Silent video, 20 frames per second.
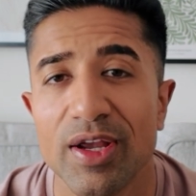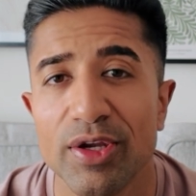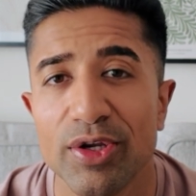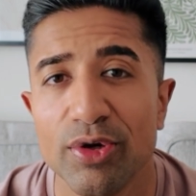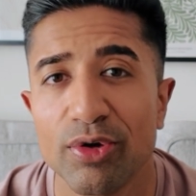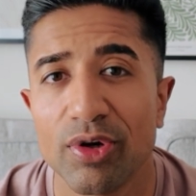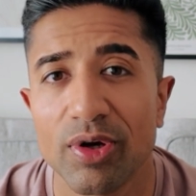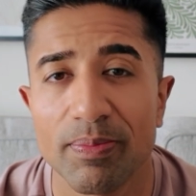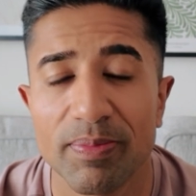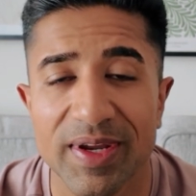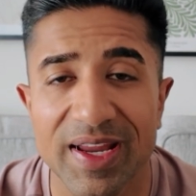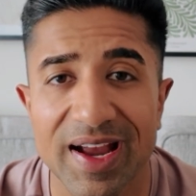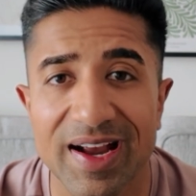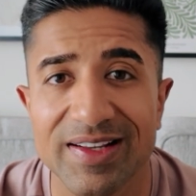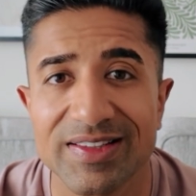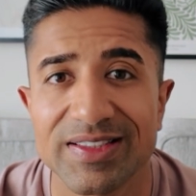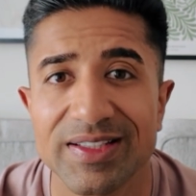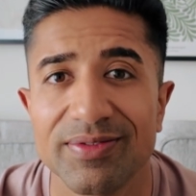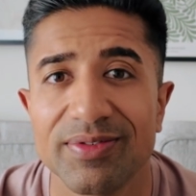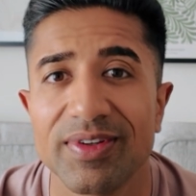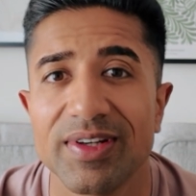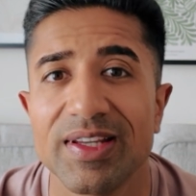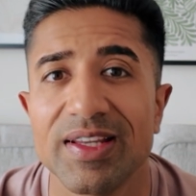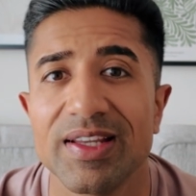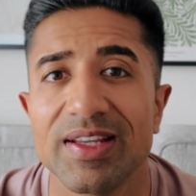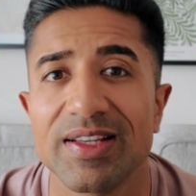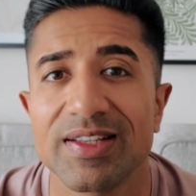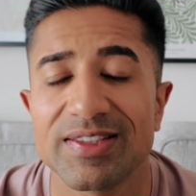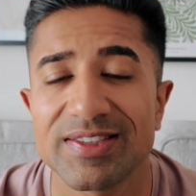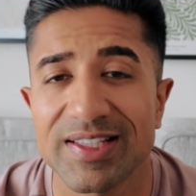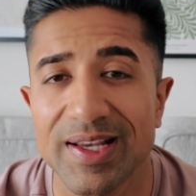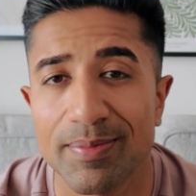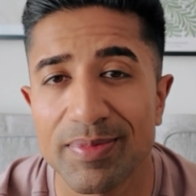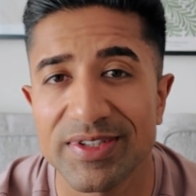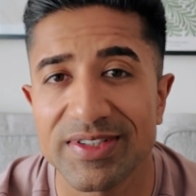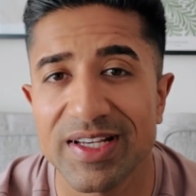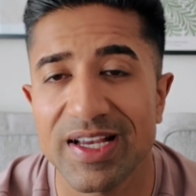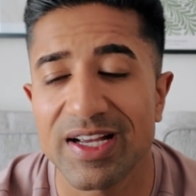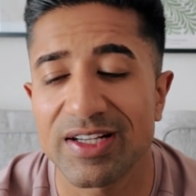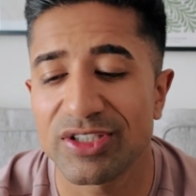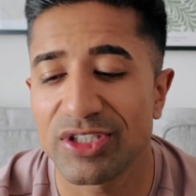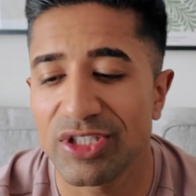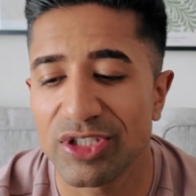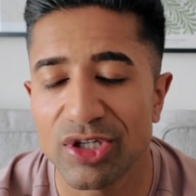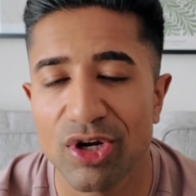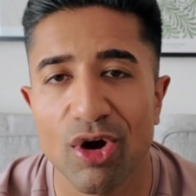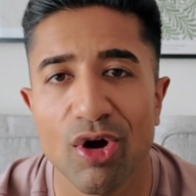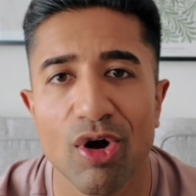you could be actively sabotaging your